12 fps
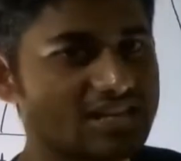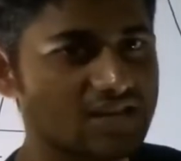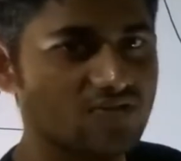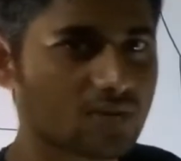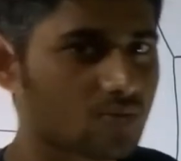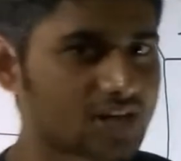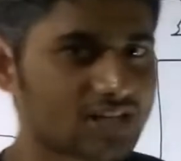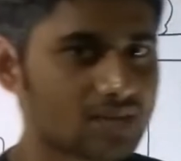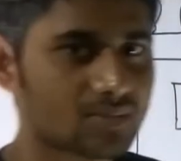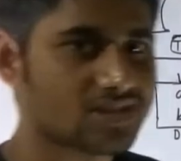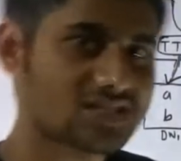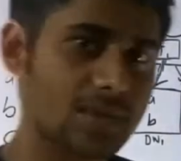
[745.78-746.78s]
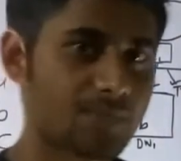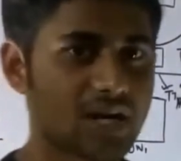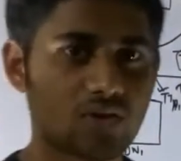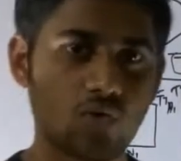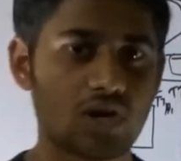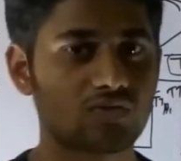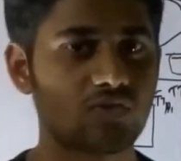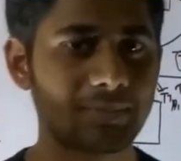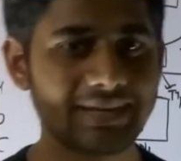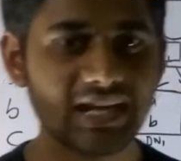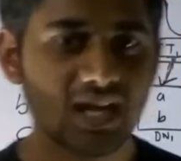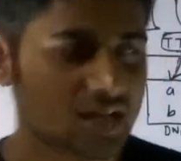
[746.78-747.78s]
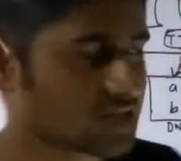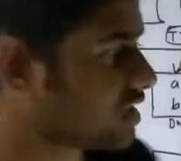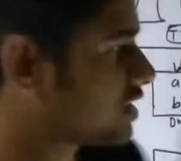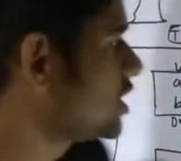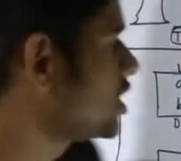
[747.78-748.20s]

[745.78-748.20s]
JVM working means separate work will be done.